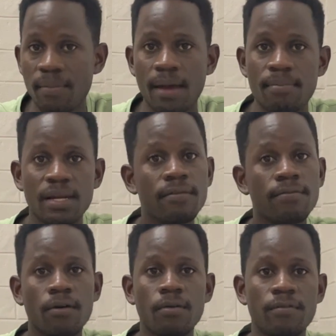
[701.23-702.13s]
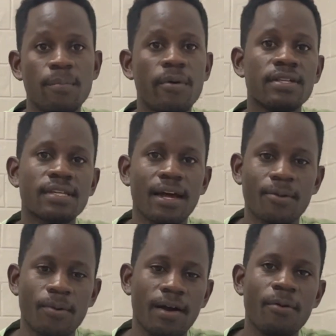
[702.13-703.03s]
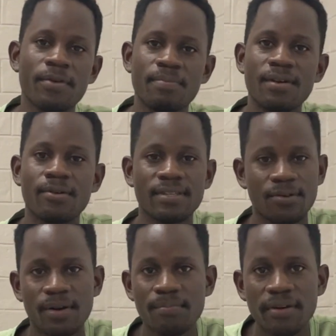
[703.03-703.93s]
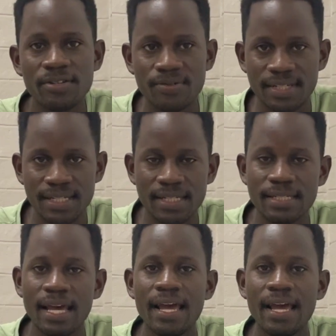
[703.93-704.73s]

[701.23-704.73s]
I believe all of you parents can concur with me because at one point you did it.